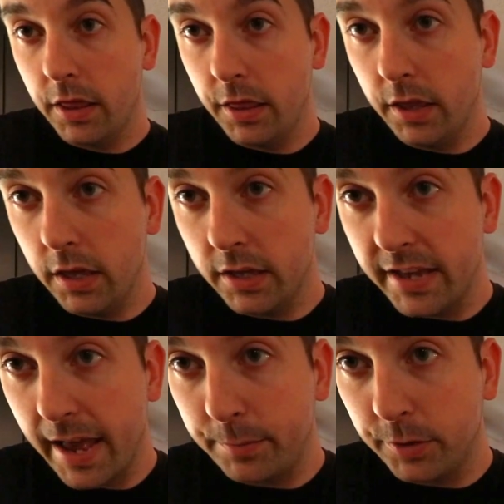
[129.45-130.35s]
the
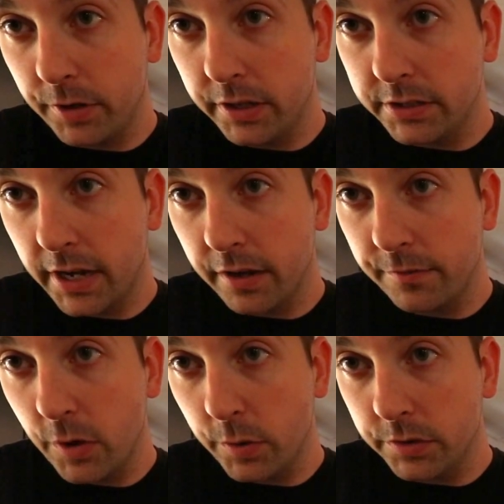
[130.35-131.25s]
adapter inside of
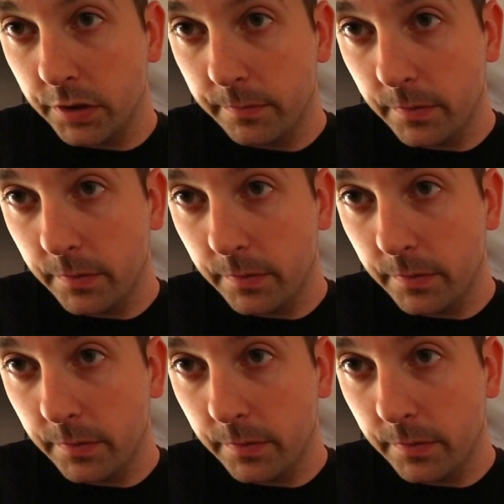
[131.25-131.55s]
the focuser.